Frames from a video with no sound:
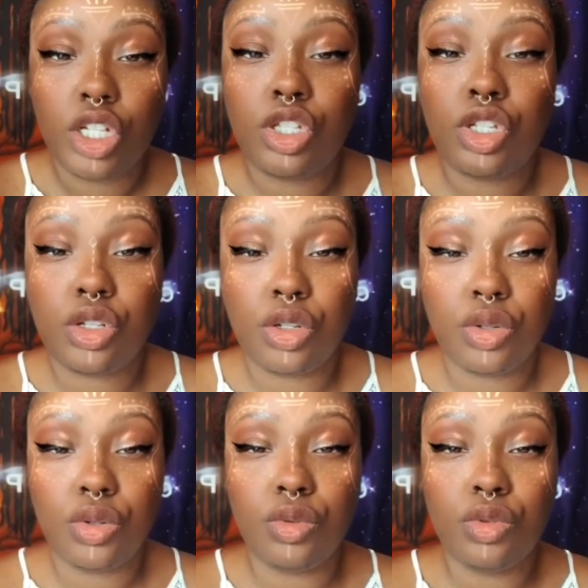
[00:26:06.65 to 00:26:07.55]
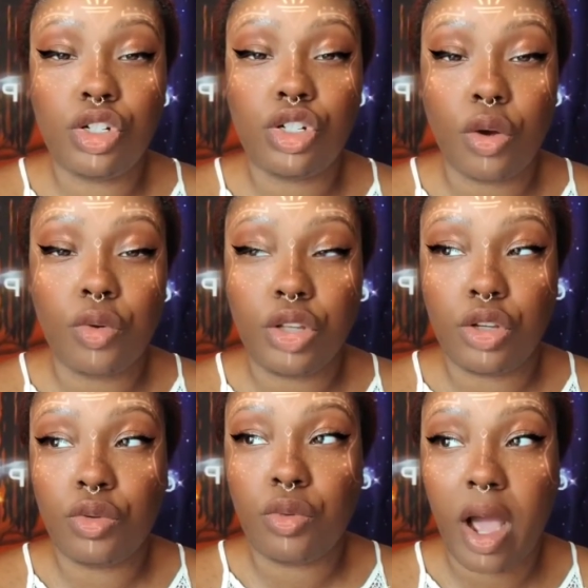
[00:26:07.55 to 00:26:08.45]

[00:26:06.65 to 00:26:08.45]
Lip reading: to show you